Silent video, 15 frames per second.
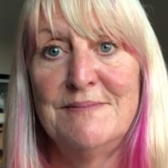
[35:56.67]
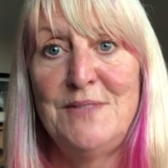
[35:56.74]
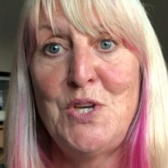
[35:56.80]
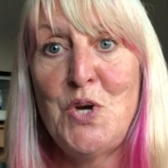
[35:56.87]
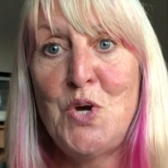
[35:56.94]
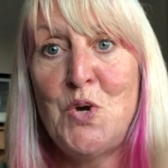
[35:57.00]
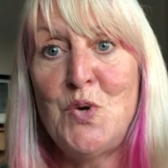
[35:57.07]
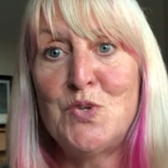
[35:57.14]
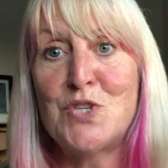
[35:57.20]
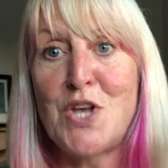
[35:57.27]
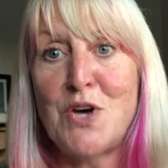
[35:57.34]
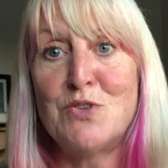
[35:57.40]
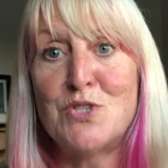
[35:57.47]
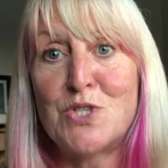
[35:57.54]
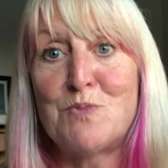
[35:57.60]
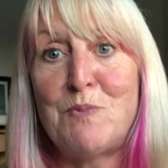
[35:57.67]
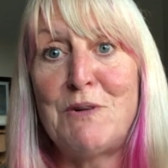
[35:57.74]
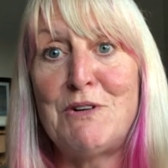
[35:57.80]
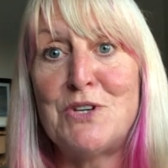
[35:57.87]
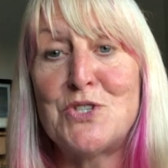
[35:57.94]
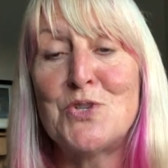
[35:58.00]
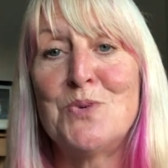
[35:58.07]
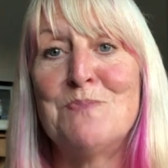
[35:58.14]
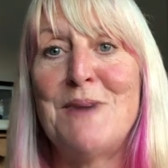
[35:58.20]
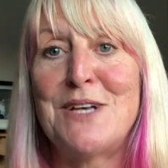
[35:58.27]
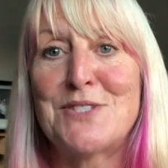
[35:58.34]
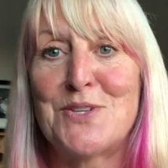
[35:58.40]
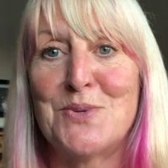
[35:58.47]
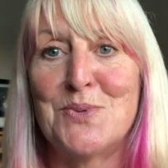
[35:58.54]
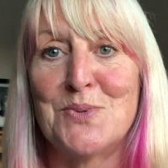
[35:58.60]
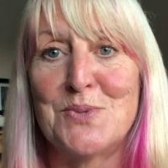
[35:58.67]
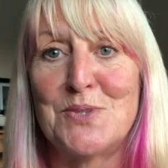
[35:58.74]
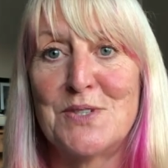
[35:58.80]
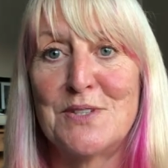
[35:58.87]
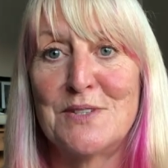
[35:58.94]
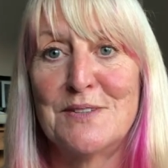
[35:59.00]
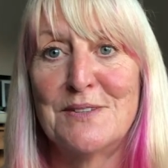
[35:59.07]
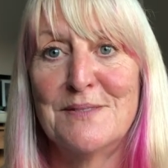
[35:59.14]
Use those spiritual muscles.